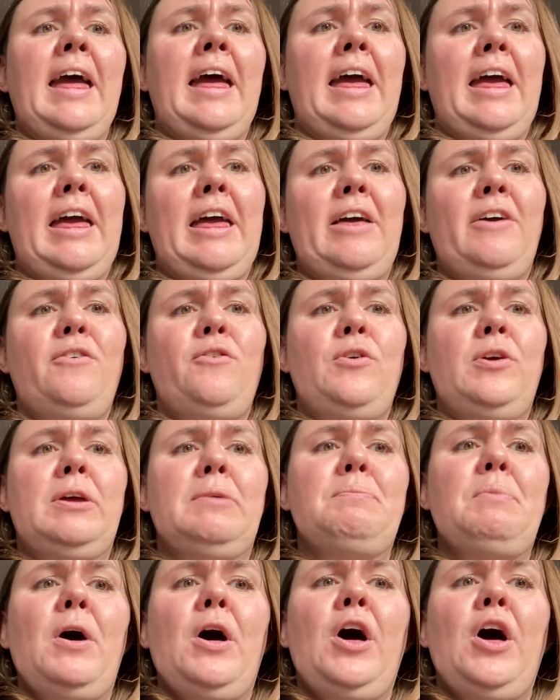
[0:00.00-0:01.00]
every
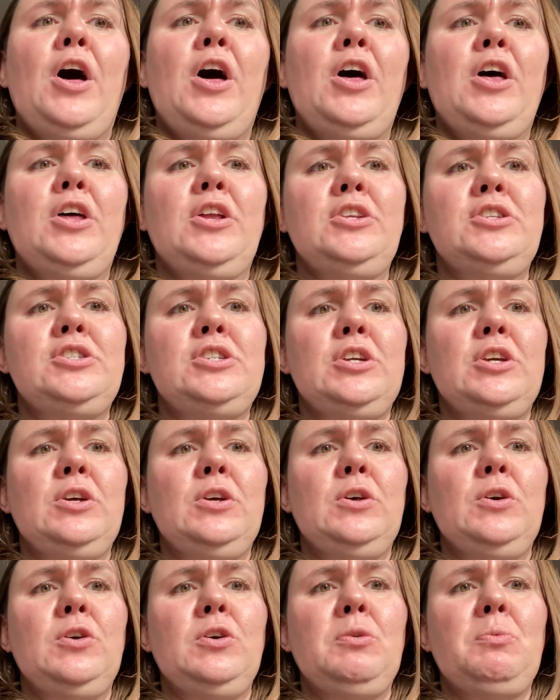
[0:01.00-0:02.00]
bond
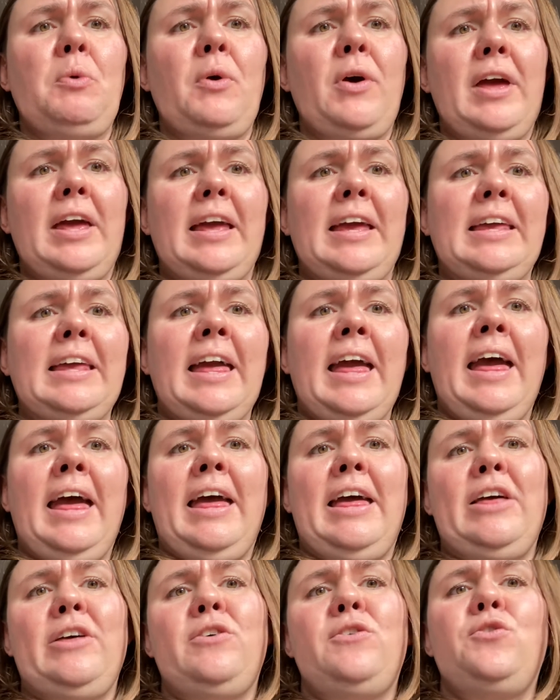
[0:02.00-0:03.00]
you break,
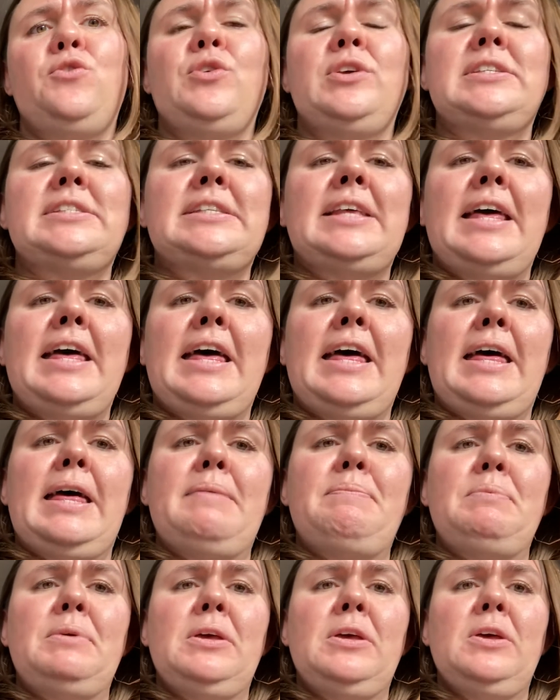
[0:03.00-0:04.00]
every
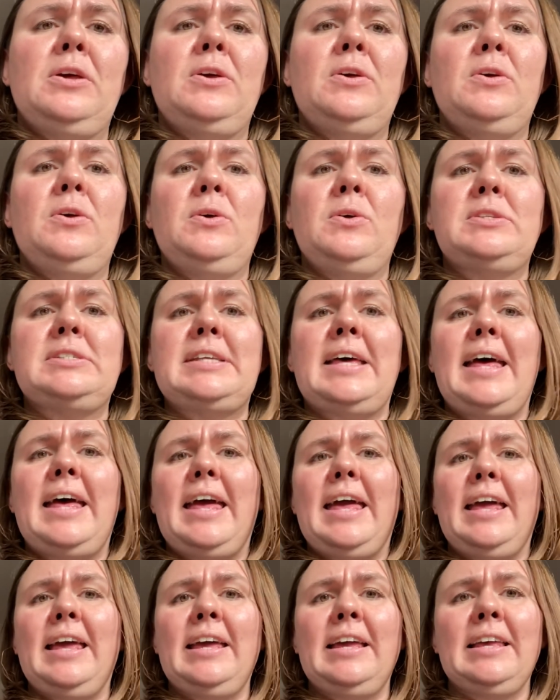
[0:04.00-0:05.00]
step you
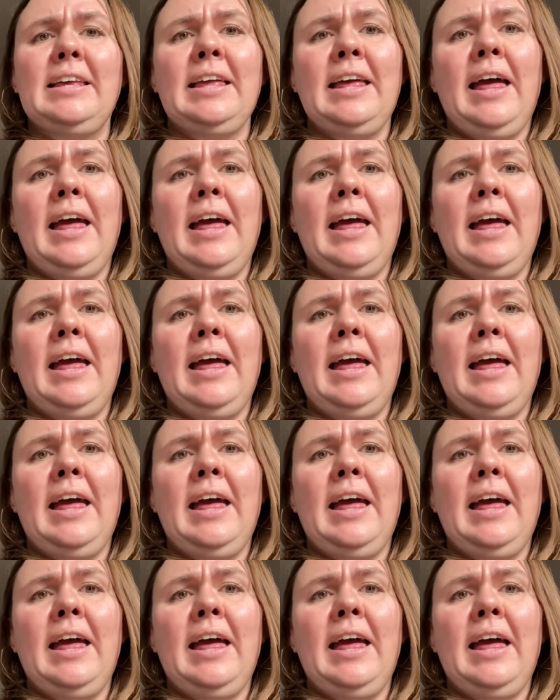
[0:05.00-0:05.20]
take.